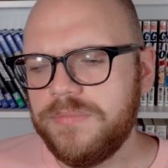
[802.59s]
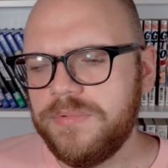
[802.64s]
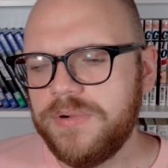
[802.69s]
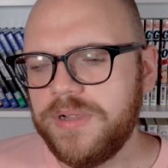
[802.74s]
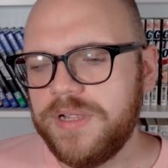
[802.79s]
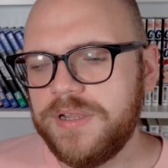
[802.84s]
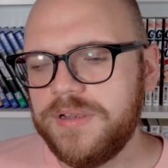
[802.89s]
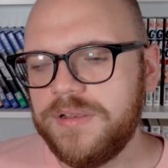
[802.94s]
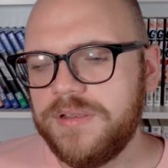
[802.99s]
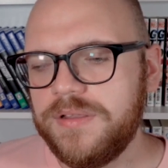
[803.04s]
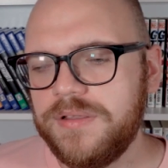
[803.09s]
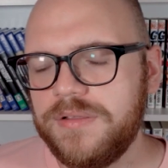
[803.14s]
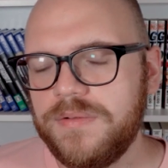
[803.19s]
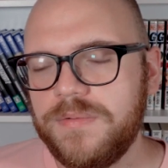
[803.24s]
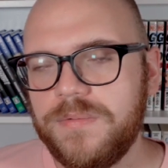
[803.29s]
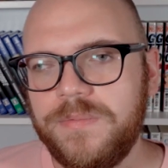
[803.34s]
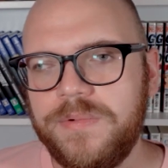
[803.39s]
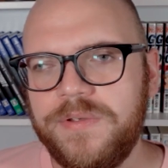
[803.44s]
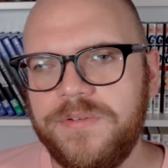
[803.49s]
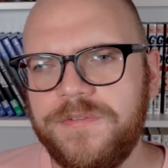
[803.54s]
When
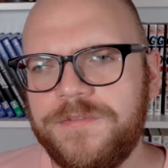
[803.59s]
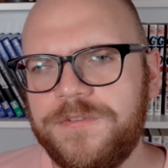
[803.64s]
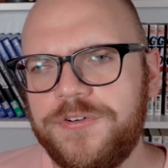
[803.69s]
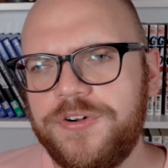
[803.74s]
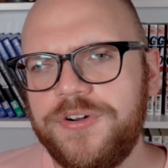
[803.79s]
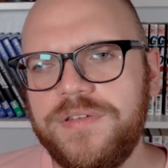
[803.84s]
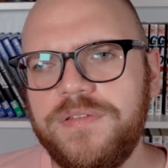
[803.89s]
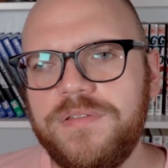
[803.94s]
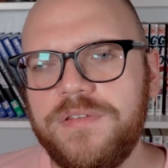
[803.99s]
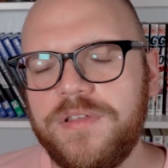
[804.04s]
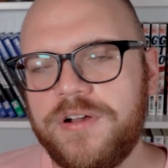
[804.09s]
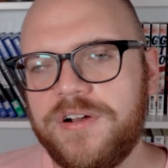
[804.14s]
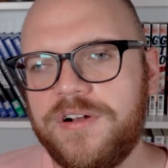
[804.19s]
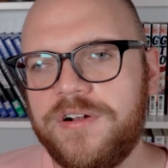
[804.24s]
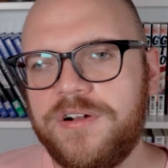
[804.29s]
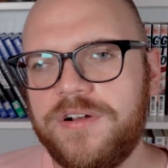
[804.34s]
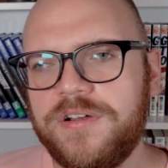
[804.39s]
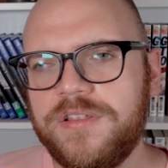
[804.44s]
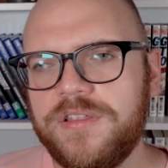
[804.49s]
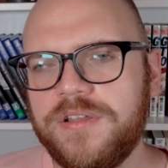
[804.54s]
we first
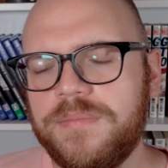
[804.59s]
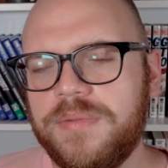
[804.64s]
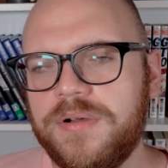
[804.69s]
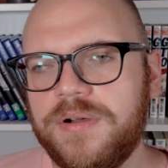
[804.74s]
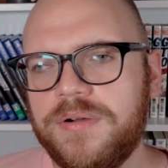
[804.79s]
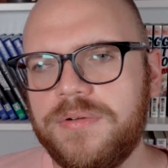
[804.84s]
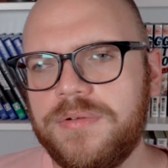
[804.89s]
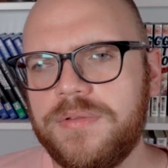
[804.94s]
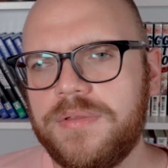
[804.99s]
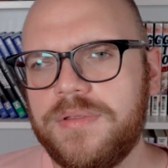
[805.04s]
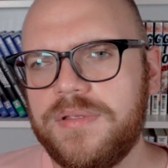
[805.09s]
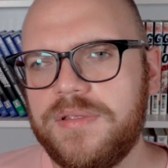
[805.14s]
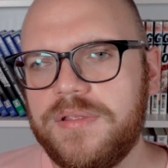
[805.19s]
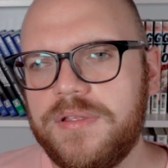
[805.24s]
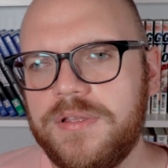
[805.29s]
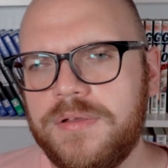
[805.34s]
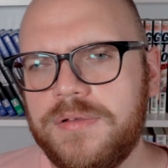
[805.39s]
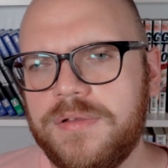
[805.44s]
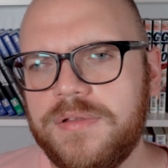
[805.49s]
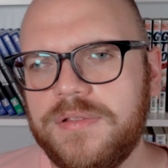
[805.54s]
heard about
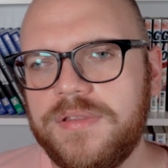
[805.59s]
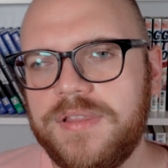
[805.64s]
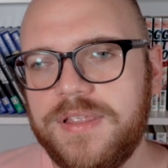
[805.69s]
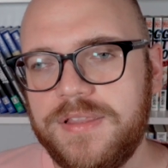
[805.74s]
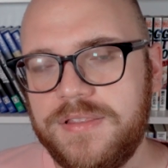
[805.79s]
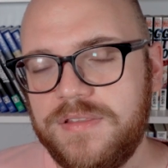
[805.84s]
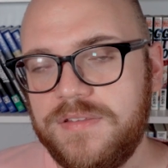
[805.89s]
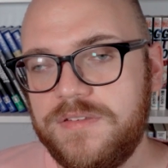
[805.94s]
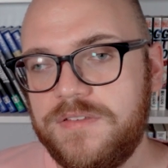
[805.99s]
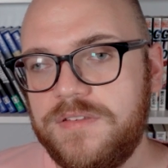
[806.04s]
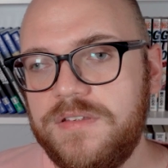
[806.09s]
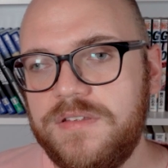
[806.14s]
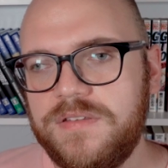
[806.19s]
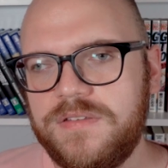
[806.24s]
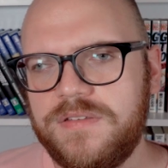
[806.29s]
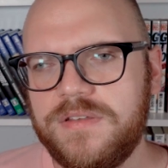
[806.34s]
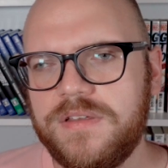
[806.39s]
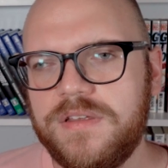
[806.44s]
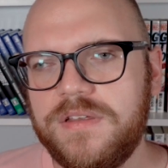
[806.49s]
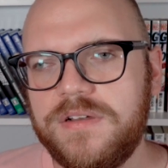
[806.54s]
the
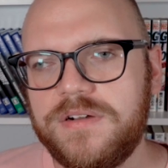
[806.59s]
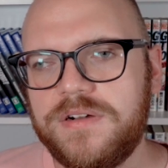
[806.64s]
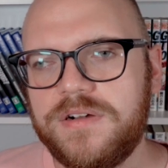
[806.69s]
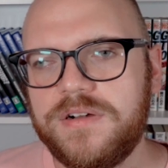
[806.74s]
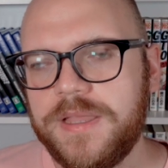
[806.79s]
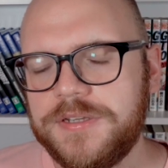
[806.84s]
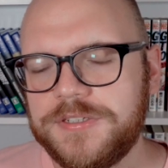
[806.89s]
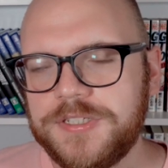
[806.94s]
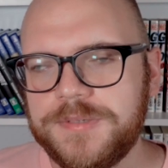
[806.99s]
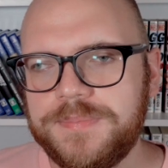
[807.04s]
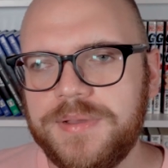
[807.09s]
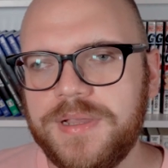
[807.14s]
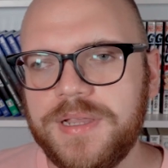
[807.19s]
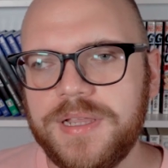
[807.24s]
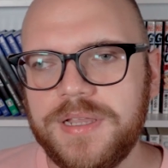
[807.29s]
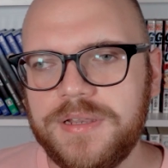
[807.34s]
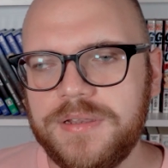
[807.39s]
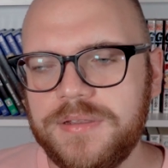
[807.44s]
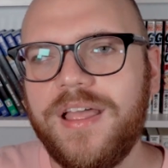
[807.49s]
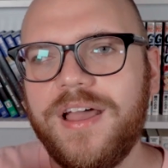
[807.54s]
disease here in
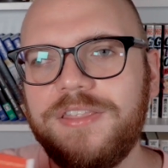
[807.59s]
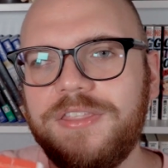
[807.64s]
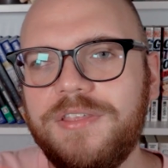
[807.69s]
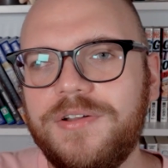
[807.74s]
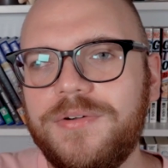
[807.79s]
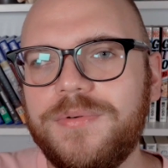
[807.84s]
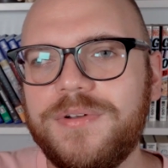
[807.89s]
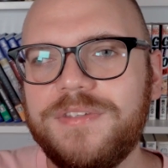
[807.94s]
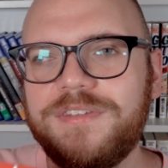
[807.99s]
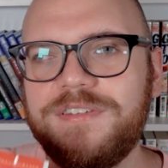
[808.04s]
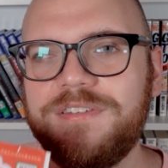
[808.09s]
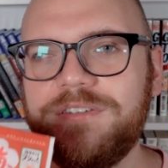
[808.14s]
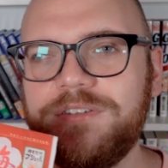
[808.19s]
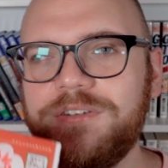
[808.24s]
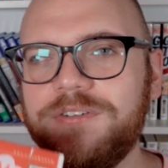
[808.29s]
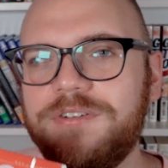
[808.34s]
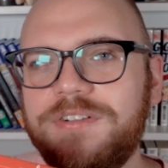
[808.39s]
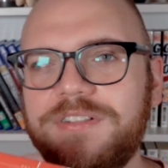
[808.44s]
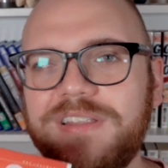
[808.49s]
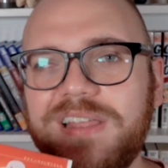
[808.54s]
Japan, natto was
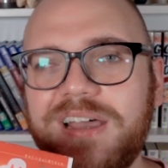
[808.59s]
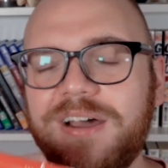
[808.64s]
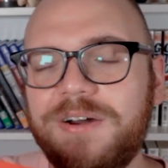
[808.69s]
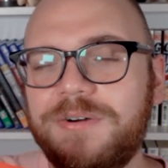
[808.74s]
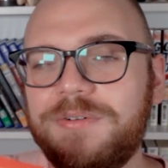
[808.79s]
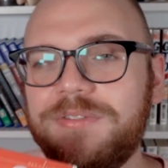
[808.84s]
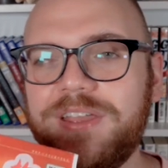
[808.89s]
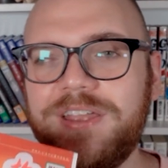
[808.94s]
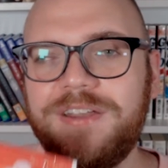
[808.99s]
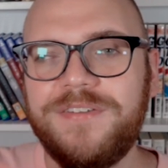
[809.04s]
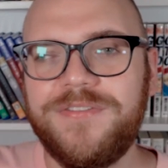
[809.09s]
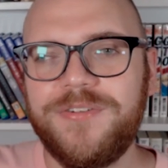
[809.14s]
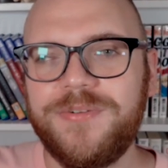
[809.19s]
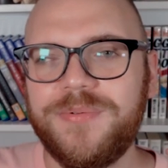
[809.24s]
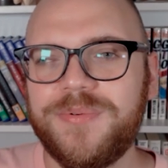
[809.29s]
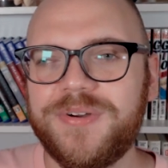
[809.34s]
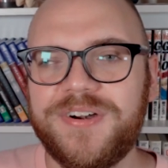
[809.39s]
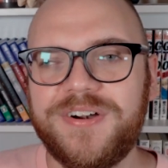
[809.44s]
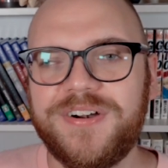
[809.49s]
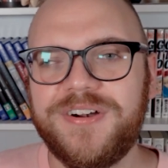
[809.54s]
sold out
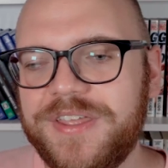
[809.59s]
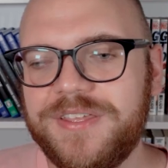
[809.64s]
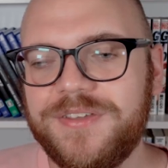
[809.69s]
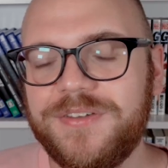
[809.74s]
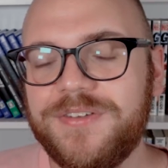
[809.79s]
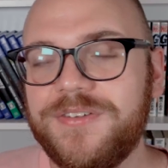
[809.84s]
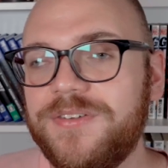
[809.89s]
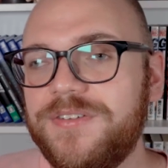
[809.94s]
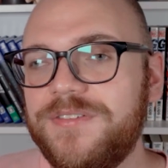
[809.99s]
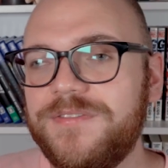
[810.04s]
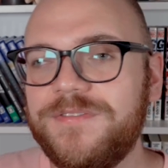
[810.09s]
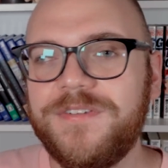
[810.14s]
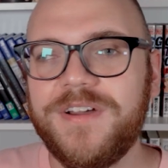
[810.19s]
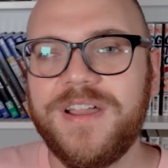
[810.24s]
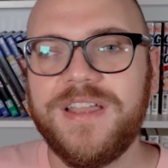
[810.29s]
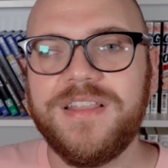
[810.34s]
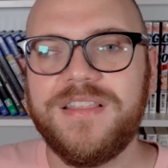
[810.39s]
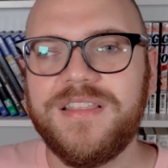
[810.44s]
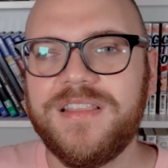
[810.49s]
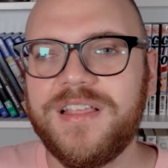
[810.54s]
everywhere. Like, you couldn't
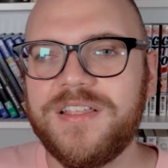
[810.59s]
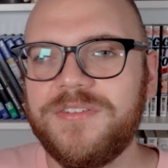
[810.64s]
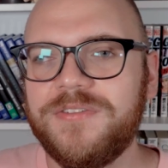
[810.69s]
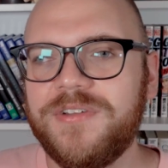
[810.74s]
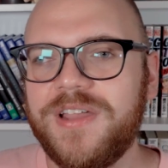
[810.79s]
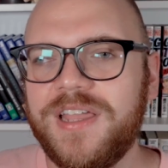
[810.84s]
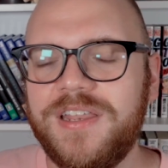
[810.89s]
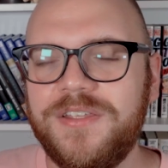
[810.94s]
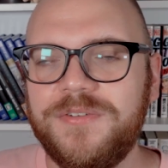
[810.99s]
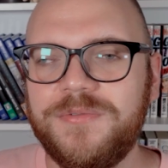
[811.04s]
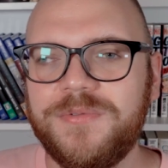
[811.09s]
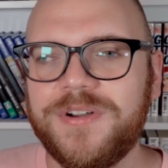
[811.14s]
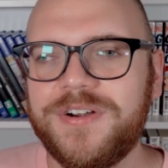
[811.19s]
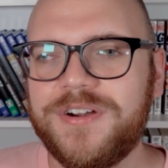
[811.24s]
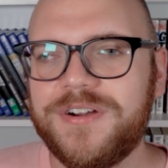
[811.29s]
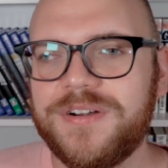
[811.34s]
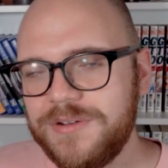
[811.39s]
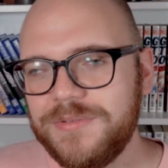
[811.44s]
find natto anywhere.